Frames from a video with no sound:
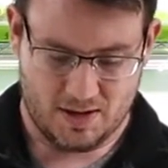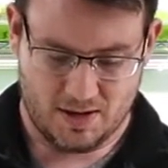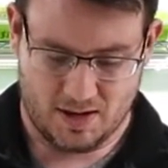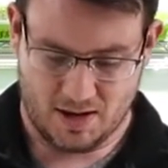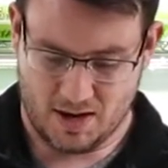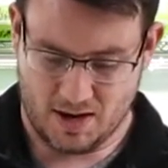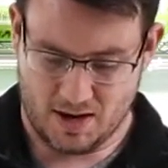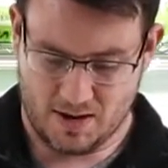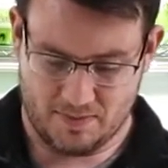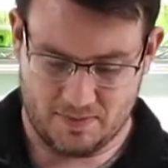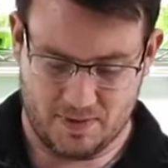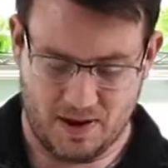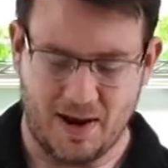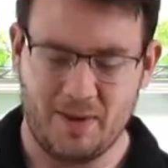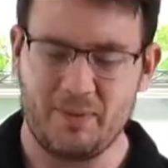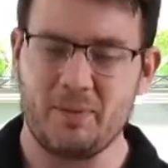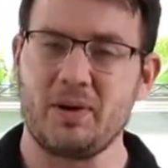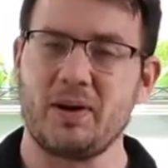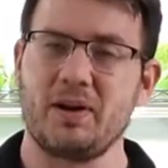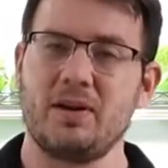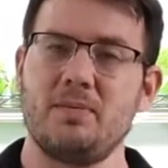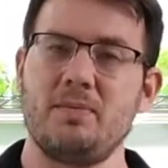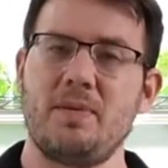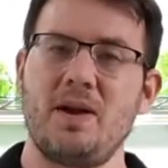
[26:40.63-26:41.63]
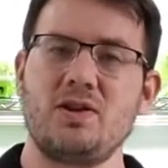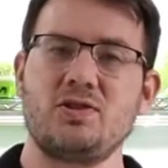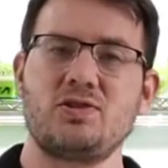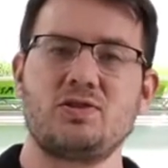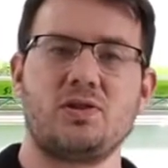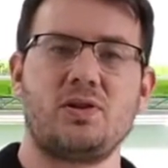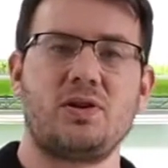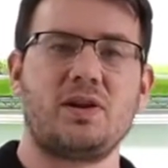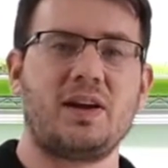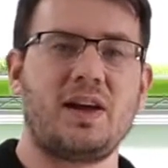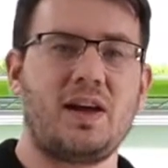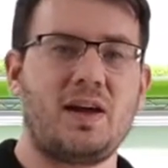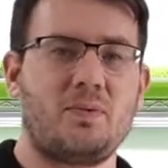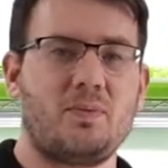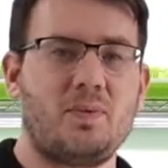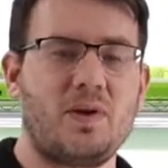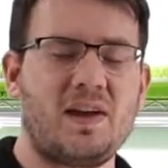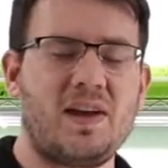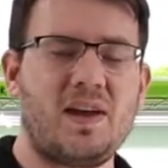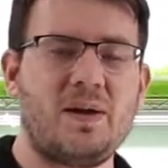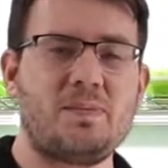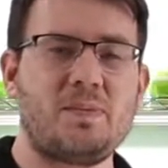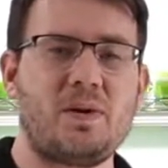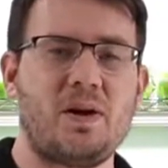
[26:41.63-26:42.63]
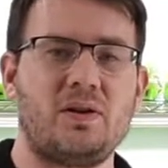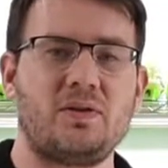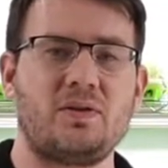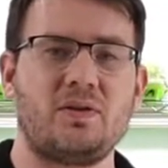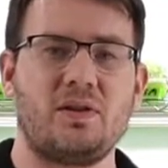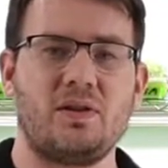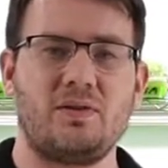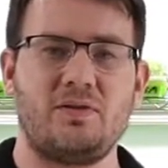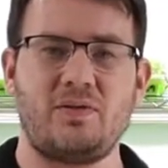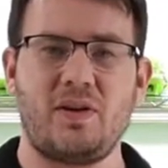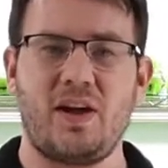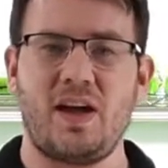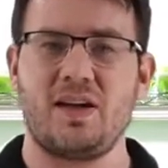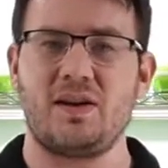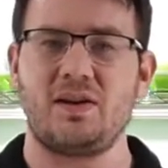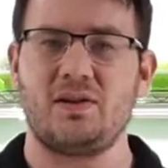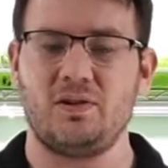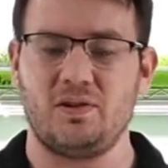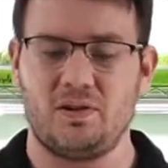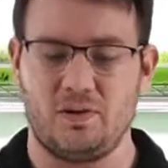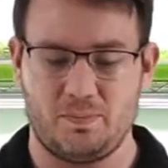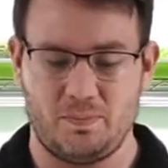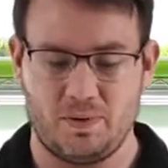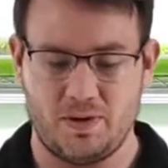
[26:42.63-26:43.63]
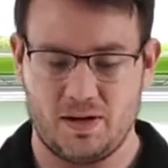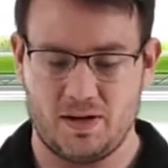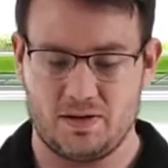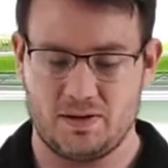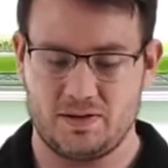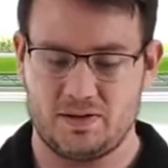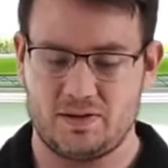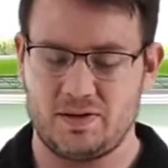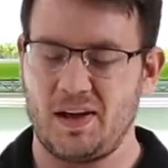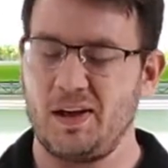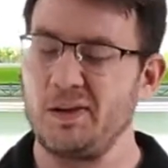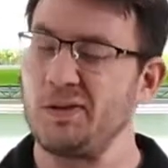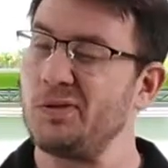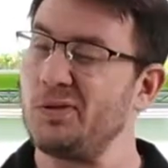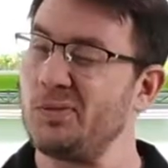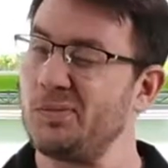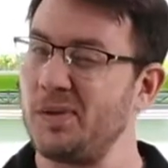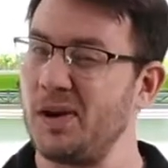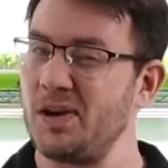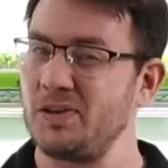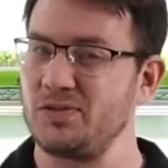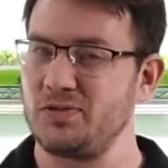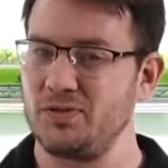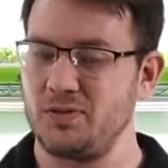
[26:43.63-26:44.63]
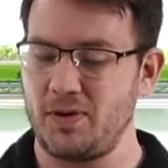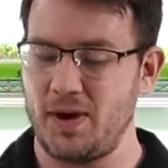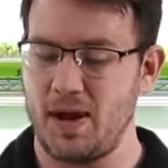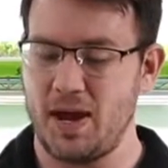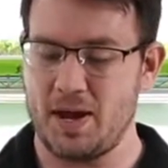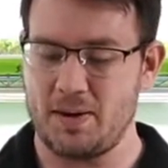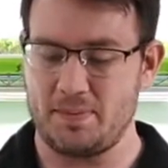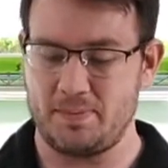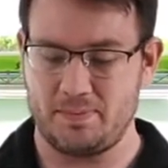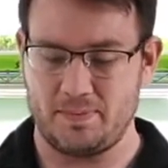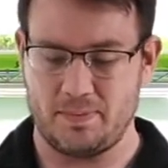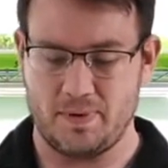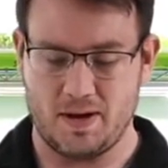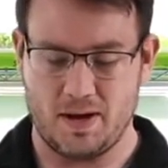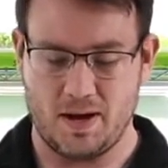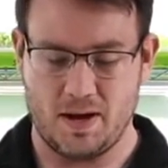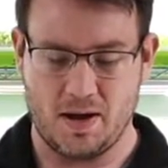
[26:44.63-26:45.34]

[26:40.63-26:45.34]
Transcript: Now we're gonna make sure, again, we keep it under the fan a little bit, not too much fan,